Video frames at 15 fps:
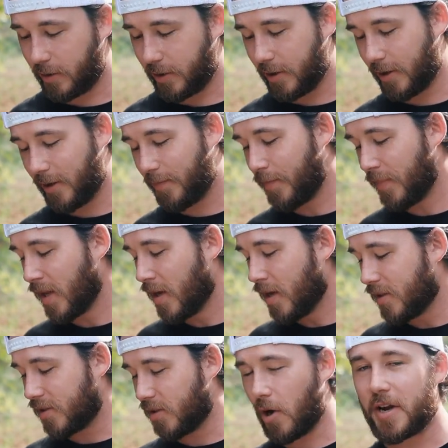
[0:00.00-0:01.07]
good.
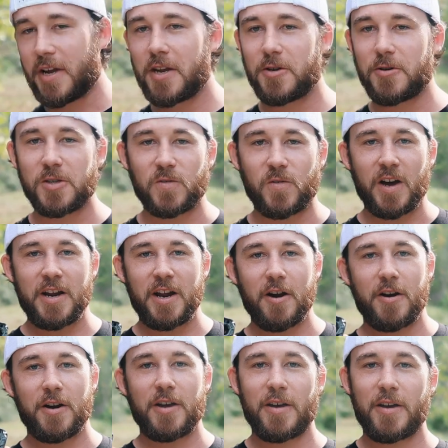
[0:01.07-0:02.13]
So all you gotta do is find an
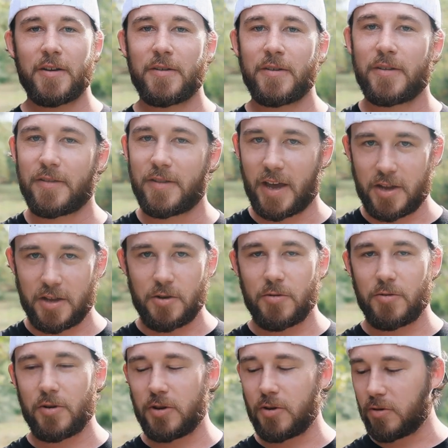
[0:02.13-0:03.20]
area that
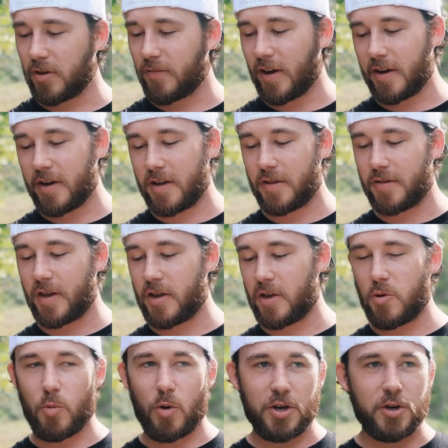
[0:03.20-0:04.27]
you live out in that
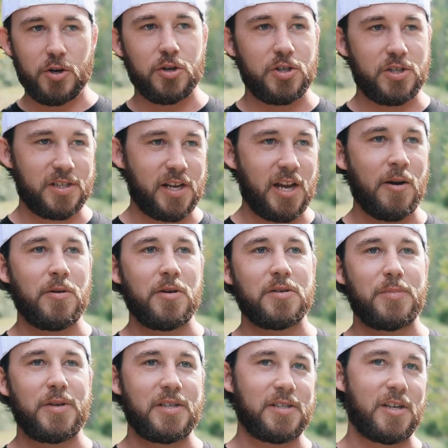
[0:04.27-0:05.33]
you want your camera to
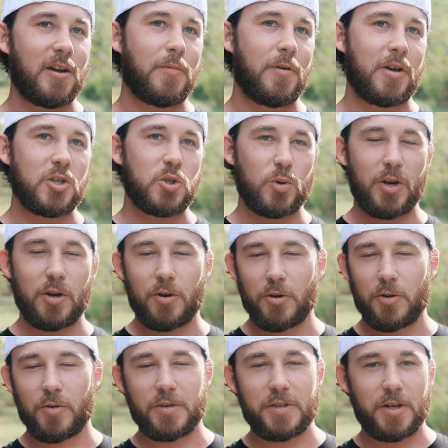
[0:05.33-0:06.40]
be set up on, a trail
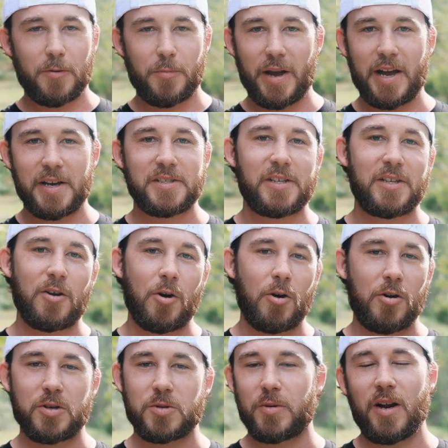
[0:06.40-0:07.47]
or deer passing,
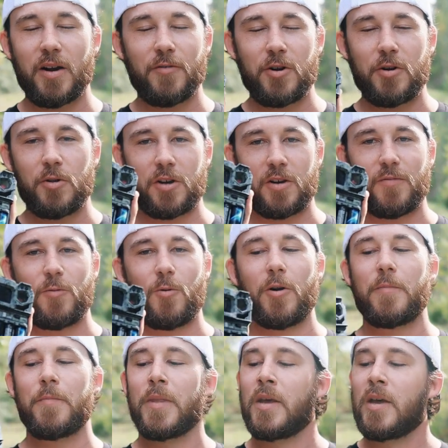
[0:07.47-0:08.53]
hogs, whatever you're looking
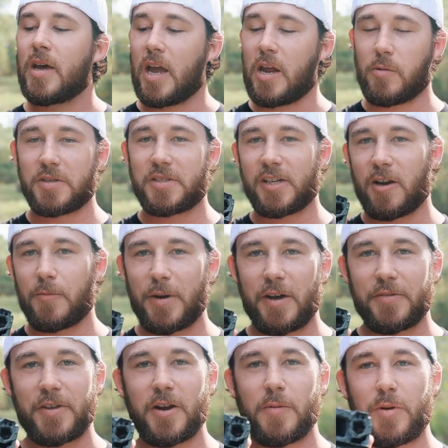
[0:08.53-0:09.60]
for, and you want to set up
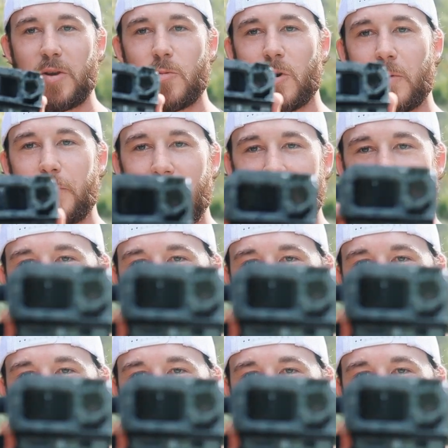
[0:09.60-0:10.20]
out there. But you want to pay